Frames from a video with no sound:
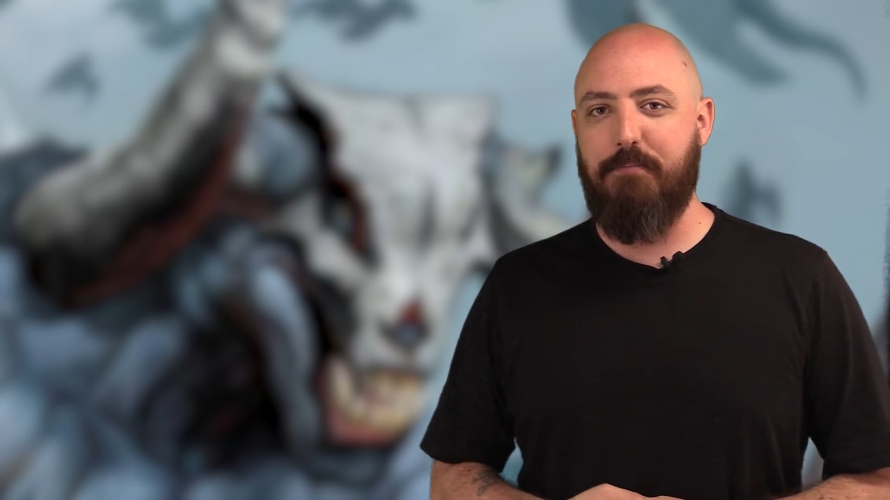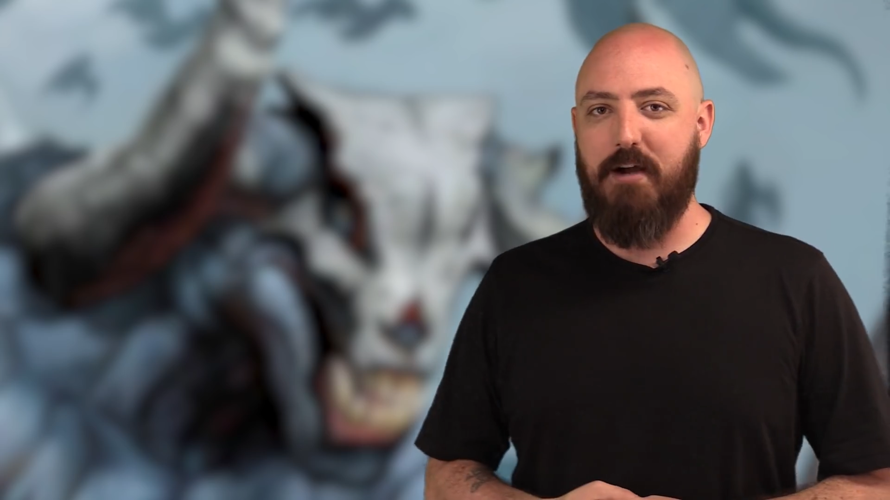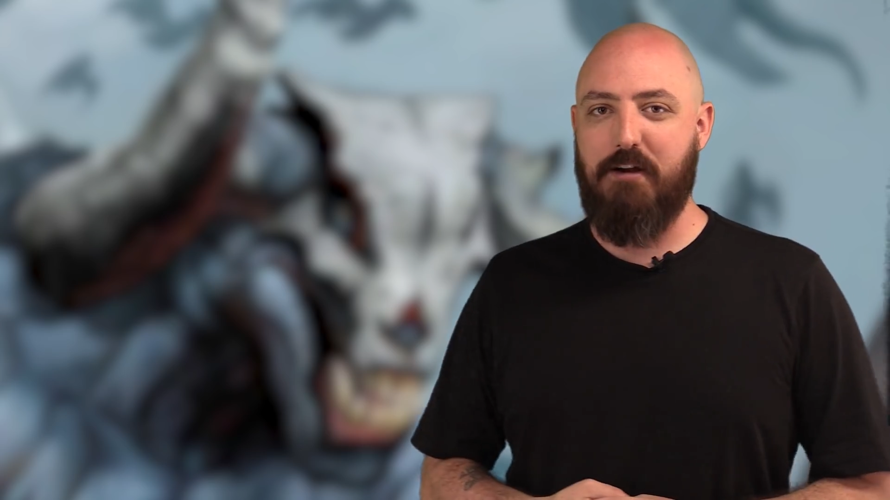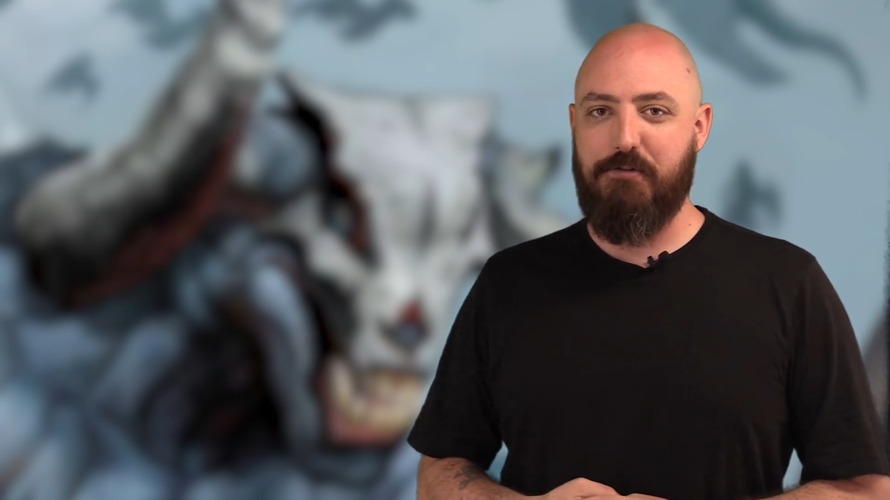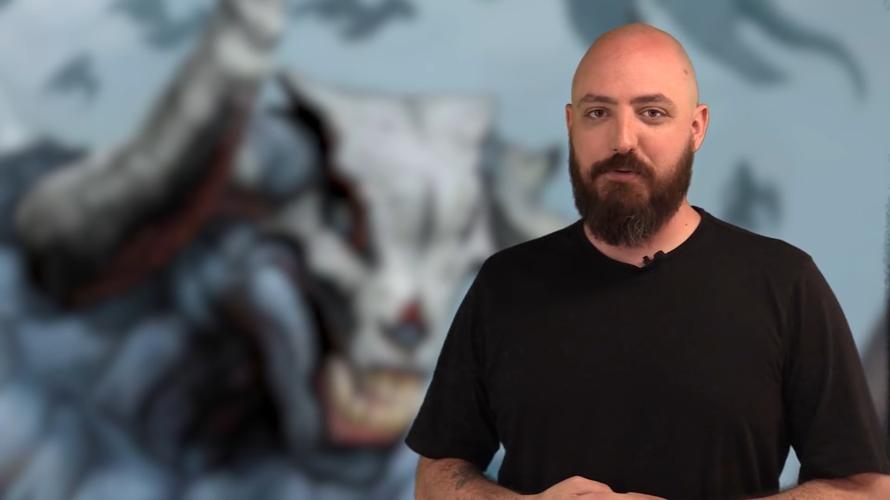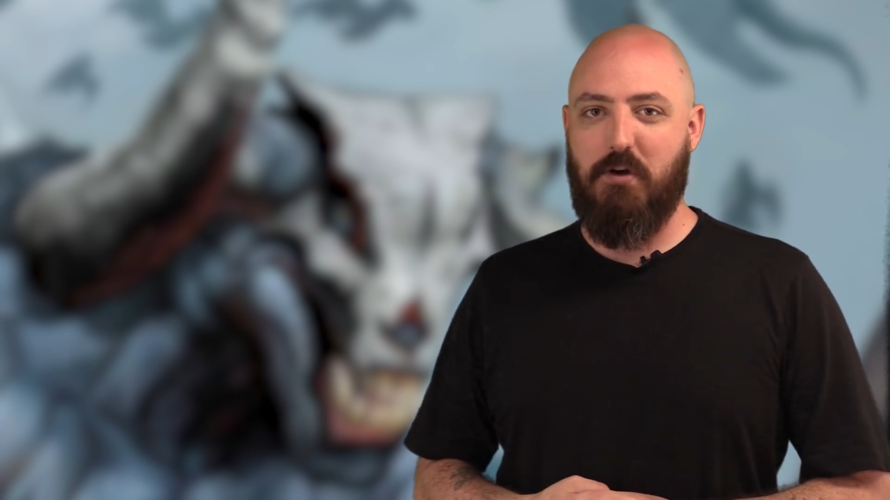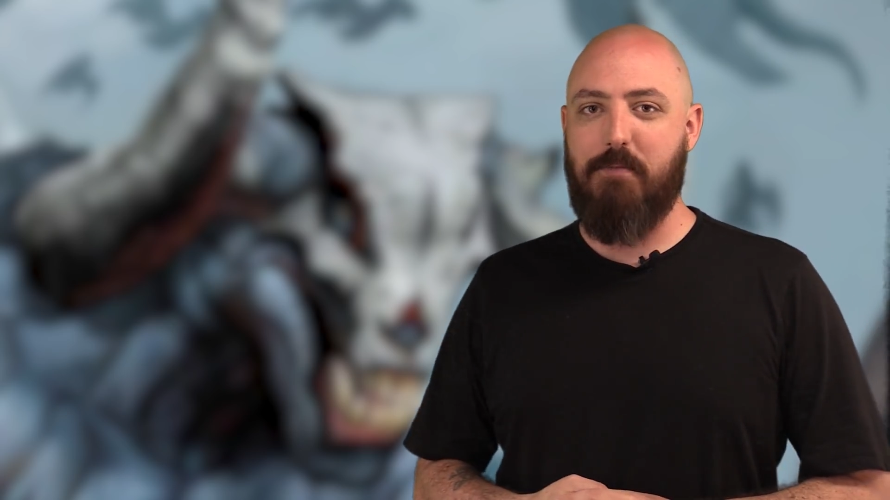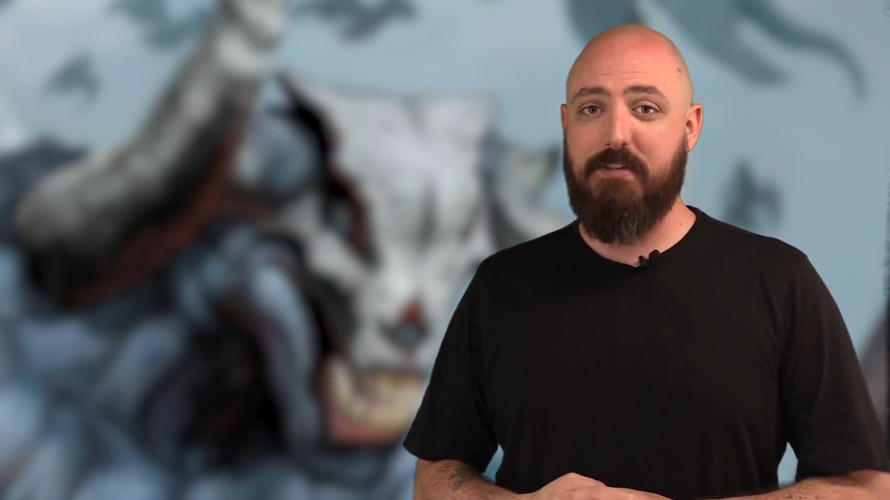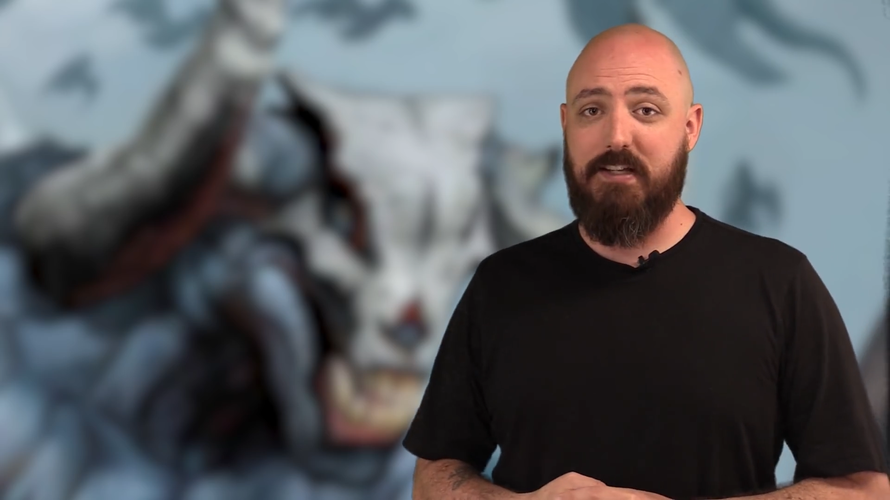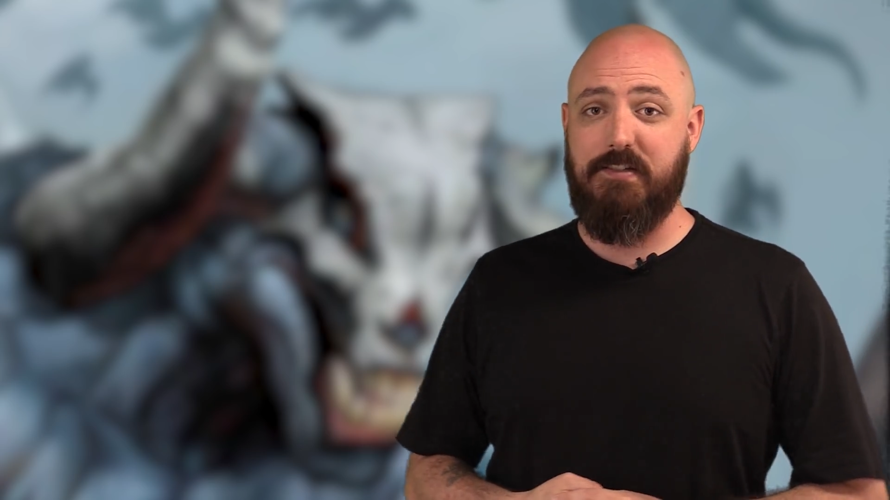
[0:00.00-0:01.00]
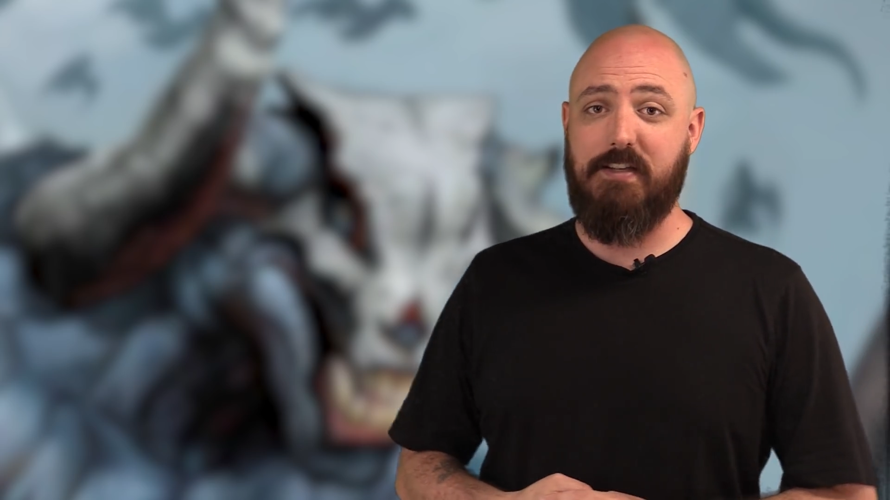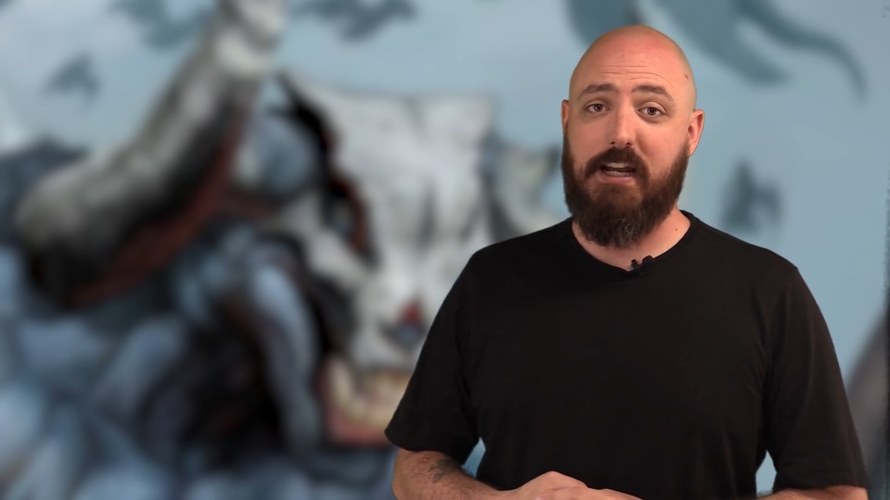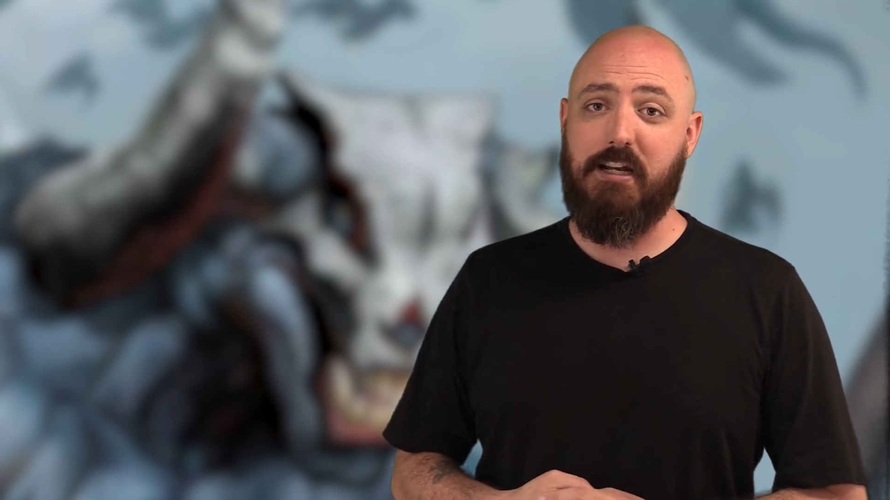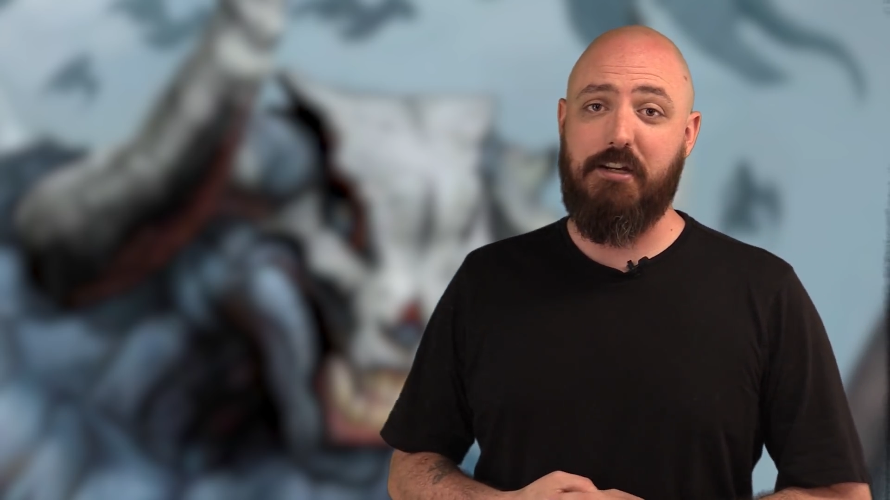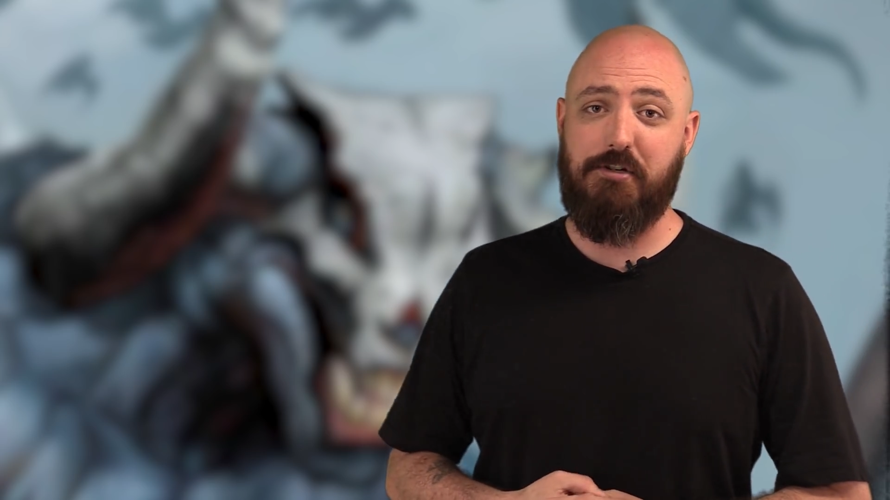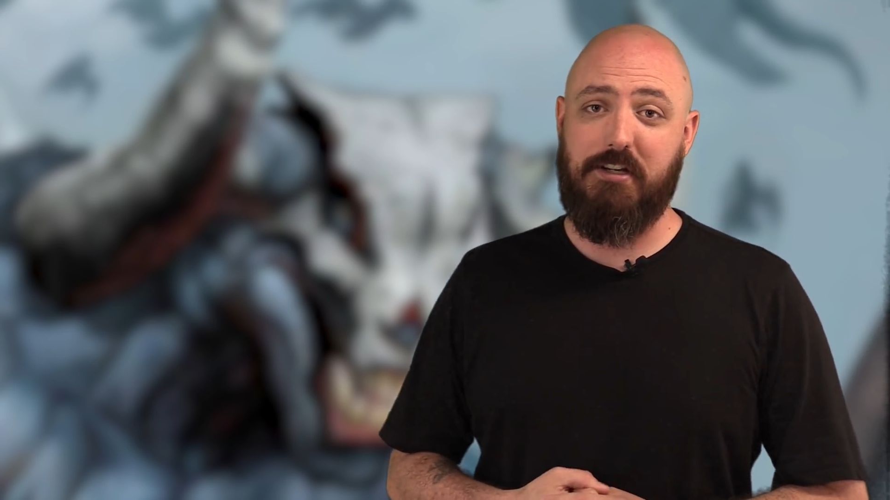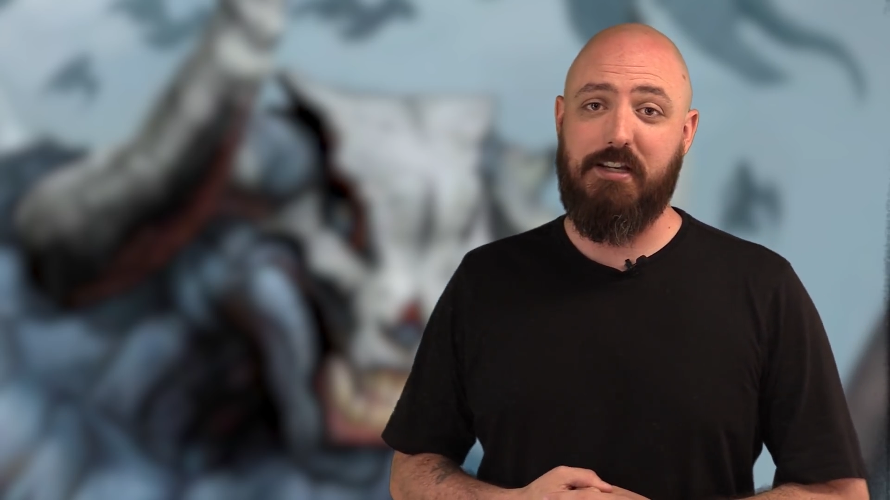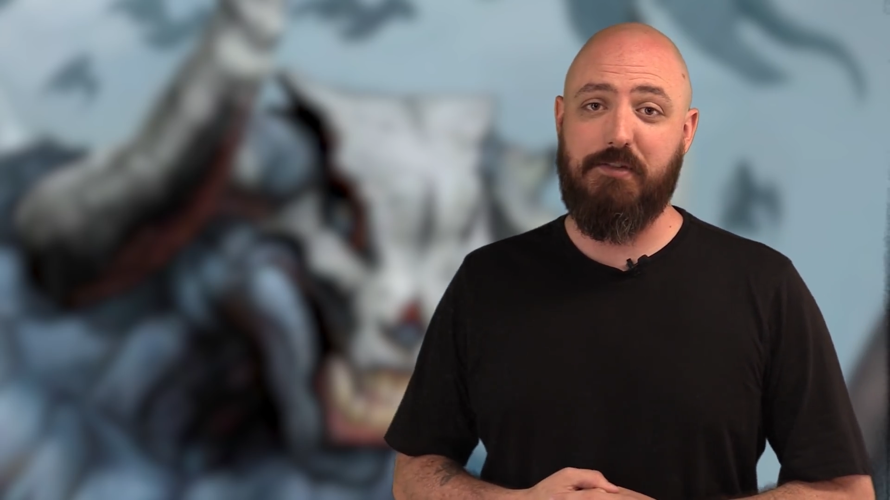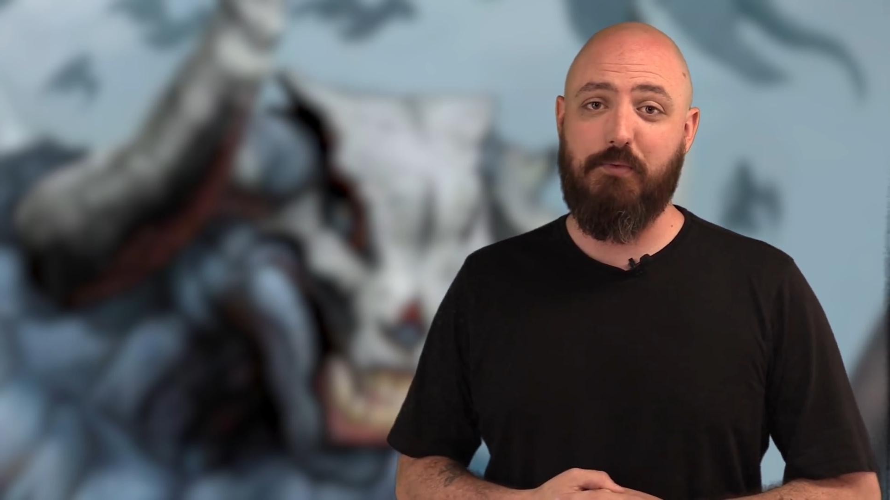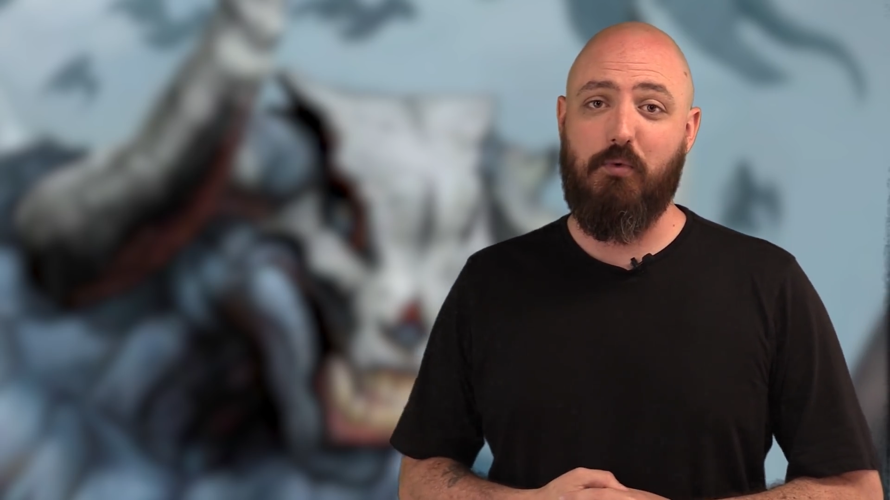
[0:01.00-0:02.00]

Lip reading: Empires dropped in 2nd edition Kings of